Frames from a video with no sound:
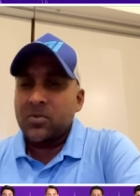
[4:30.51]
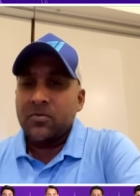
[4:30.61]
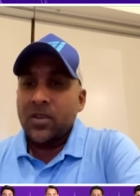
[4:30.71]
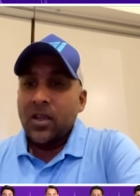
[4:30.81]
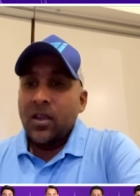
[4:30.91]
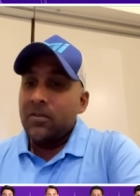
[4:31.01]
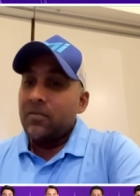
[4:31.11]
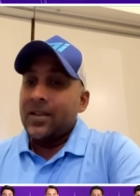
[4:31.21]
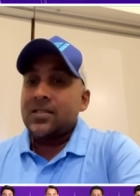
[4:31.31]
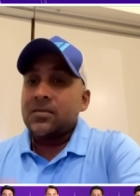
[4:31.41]
We've
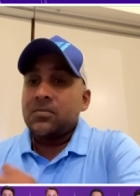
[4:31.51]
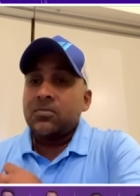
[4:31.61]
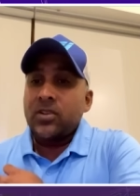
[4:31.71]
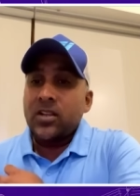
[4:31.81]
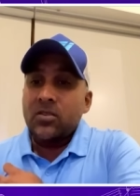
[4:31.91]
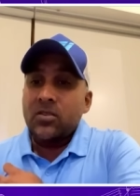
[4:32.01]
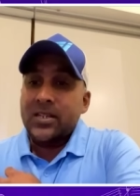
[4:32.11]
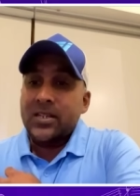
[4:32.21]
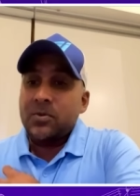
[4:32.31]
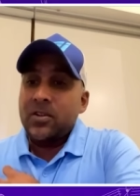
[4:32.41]
had some really good
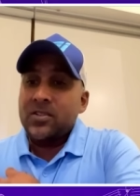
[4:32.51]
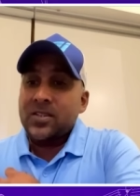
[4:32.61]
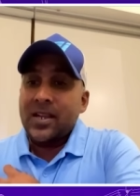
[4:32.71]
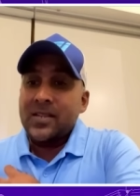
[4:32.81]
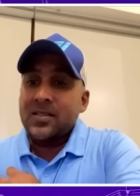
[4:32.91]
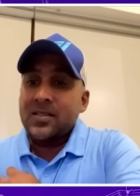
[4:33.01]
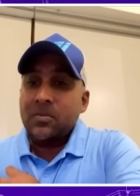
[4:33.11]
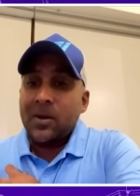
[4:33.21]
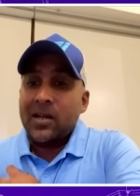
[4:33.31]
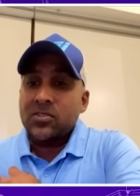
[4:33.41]
experienced guys in the
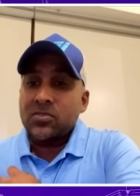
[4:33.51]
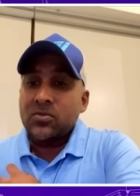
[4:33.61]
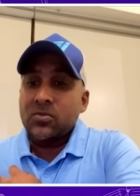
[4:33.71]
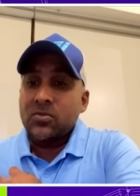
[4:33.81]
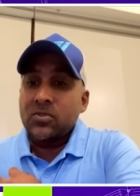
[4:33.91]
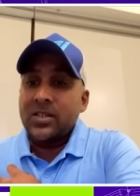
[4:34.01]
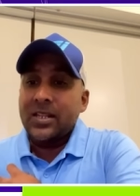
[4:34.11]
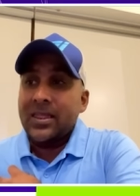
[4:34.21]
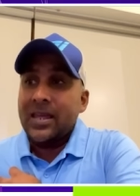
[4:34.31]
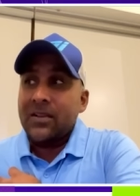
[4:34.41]
past who
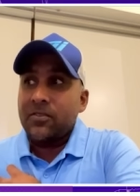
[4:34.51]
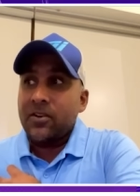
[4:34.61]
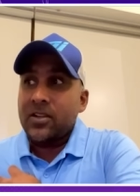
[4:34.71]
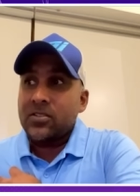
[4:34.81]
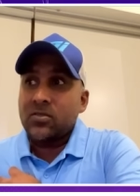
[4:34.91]
did that for us.